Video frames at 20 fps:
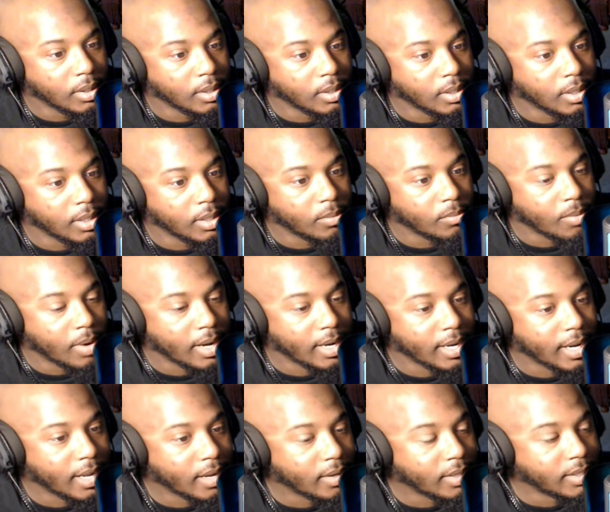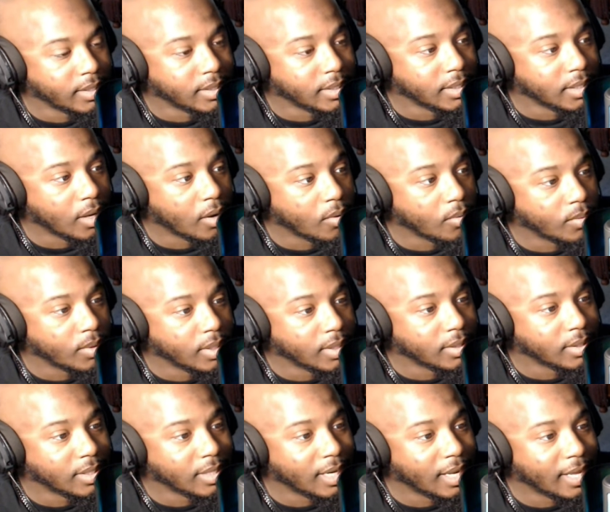Right now, he's in a whole nother
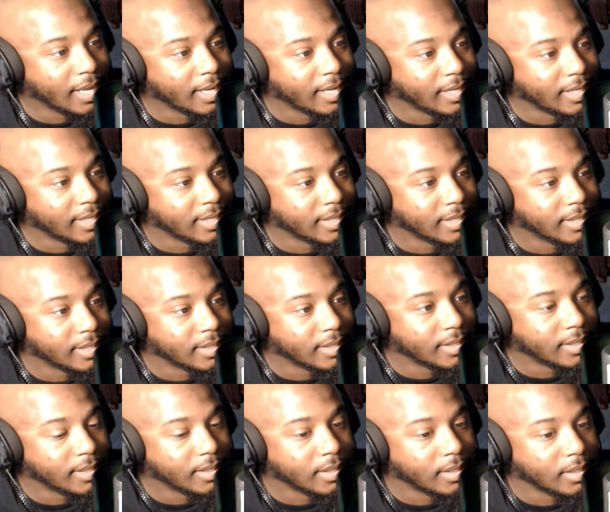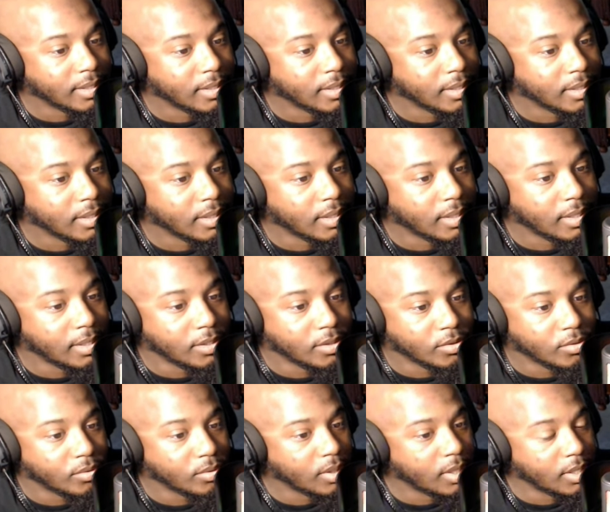lane. He's
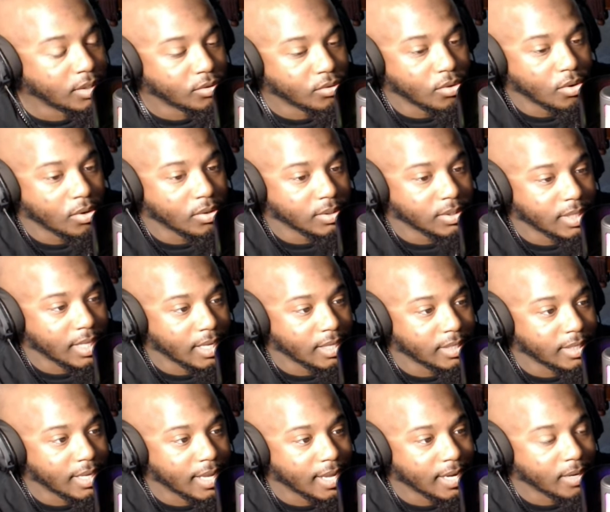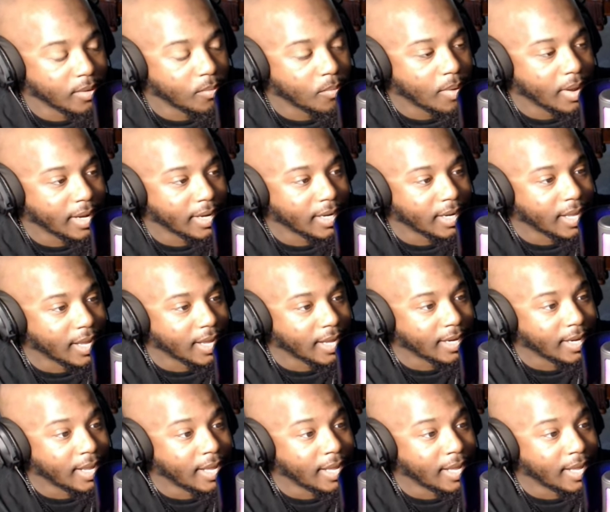he's crossed that dotted white line.